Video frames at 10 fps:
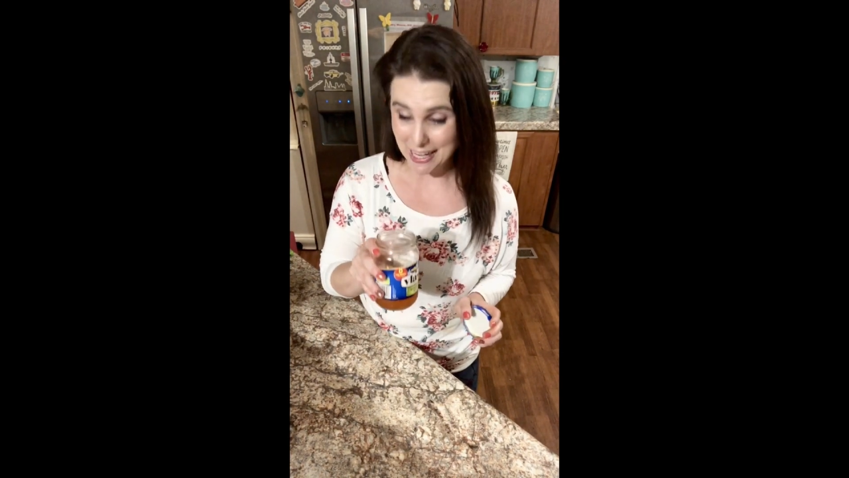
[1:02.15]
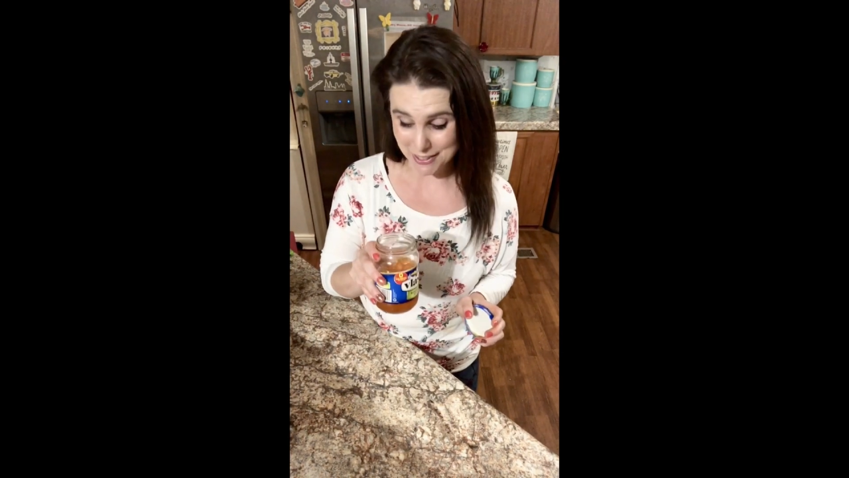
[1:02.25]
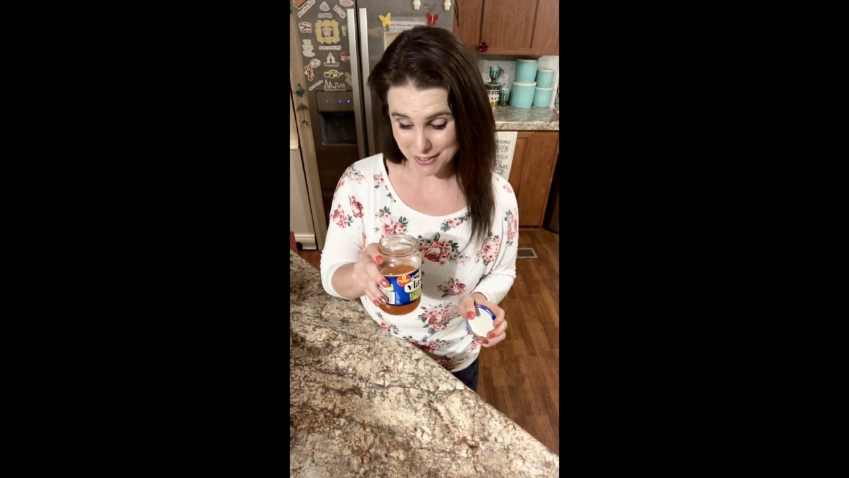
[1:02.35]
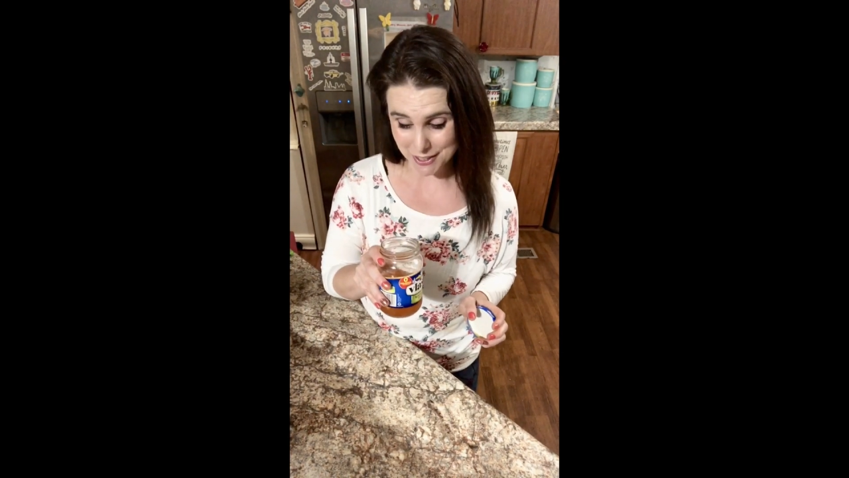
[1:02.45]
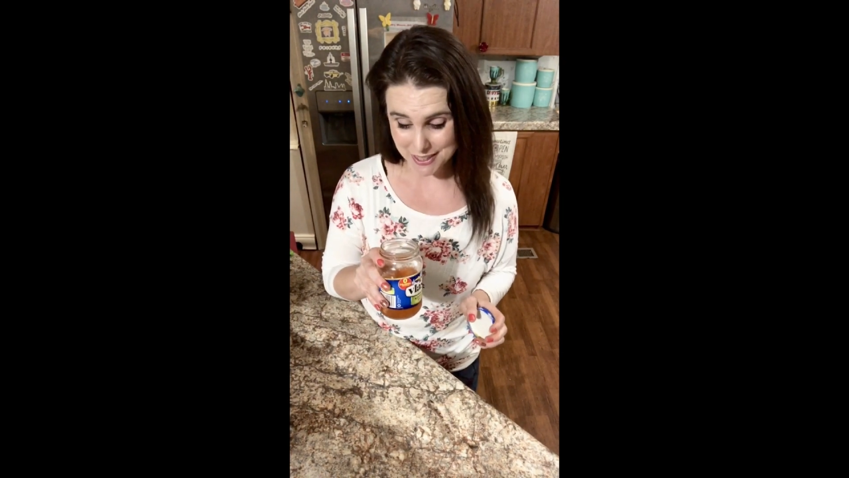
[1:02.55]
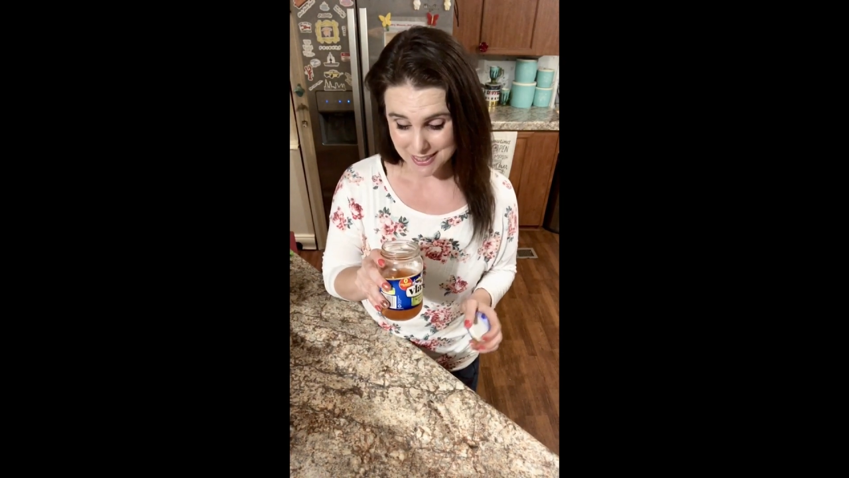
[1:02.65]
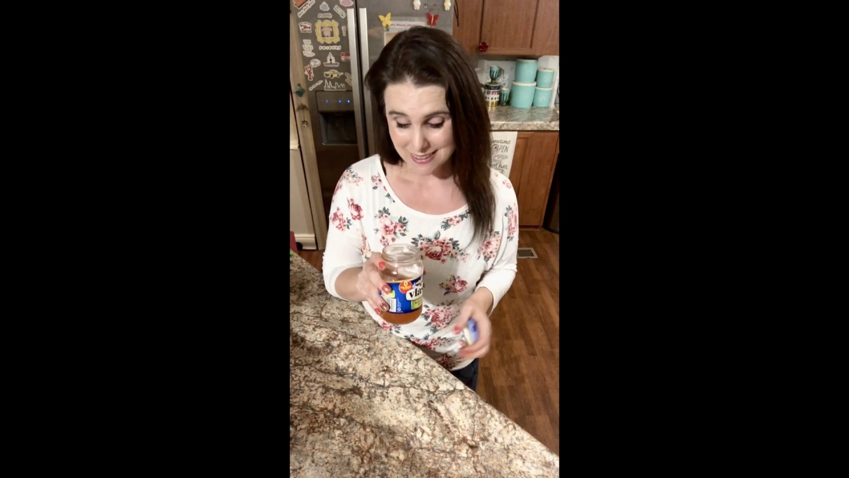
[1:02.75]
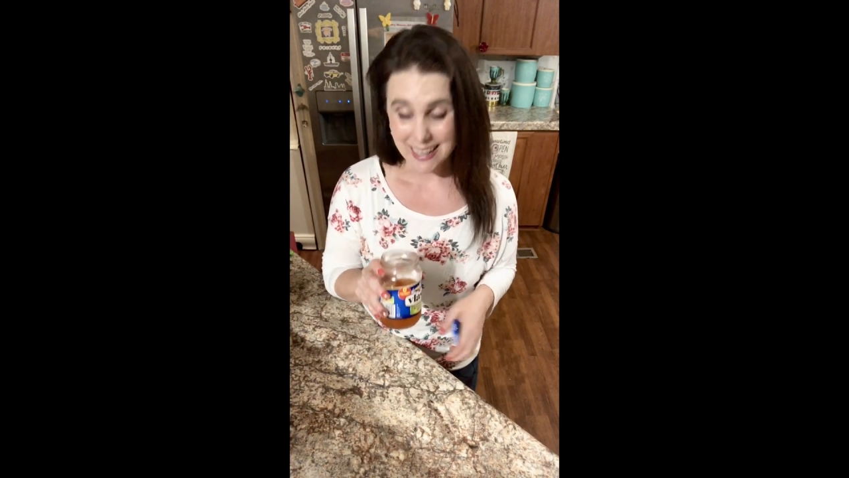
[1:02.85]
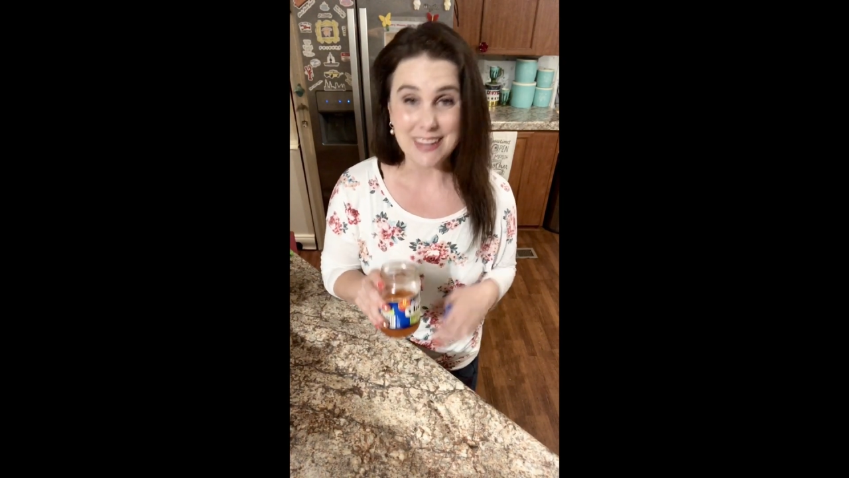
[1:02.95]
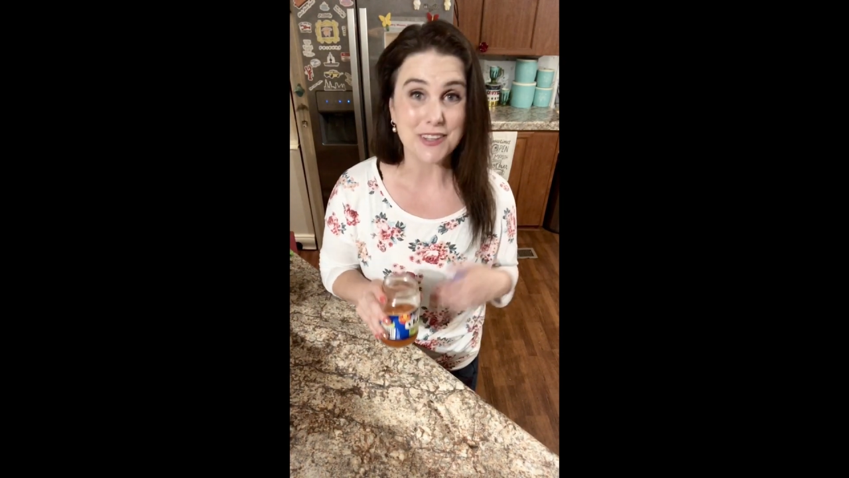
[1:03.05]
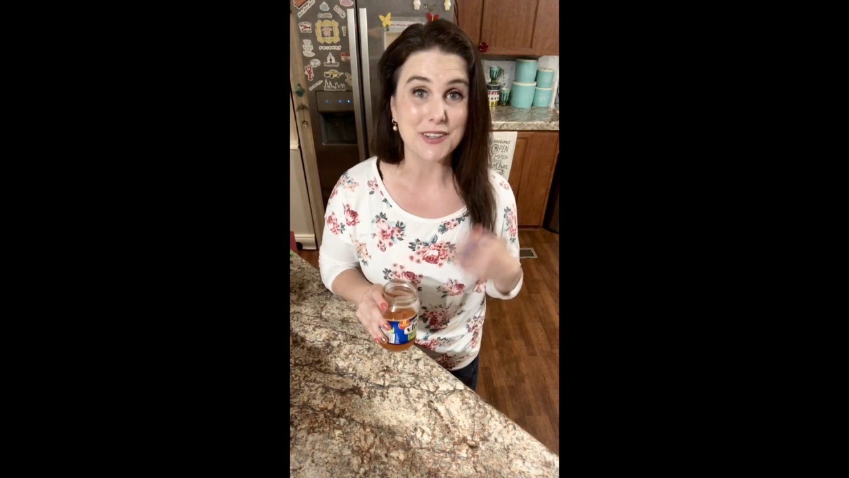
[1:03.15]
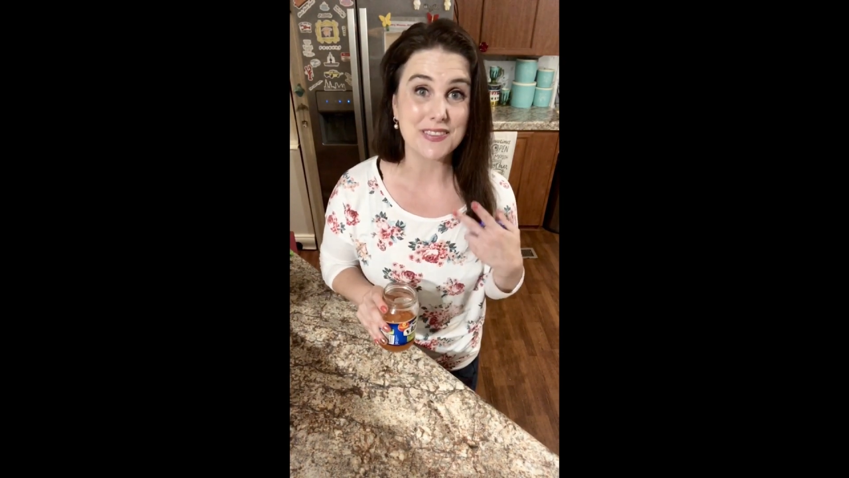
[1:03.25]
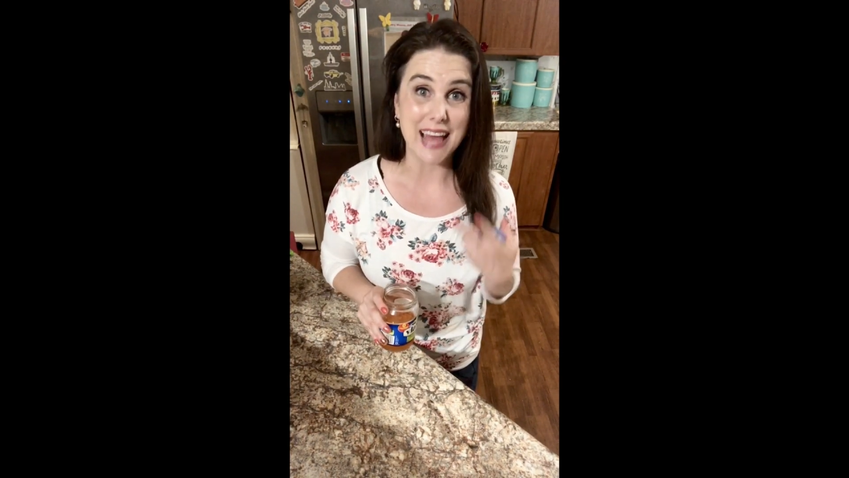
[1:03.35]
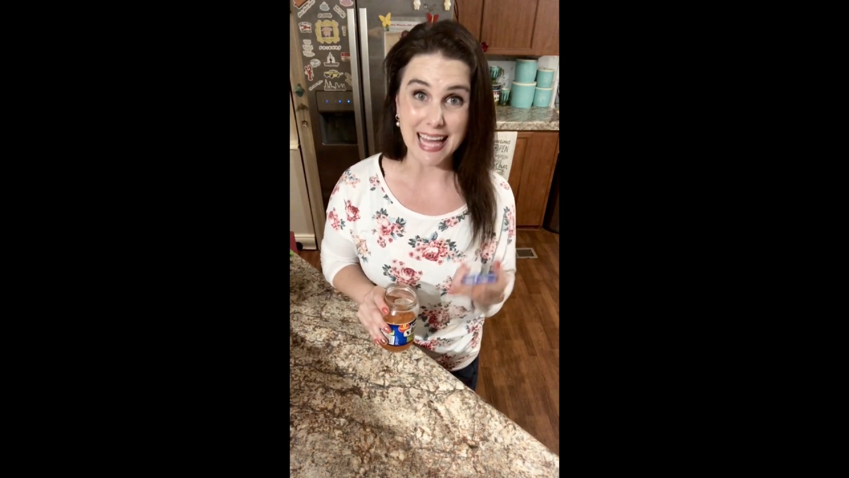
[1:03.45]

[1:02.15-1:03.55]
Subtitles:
good and they're that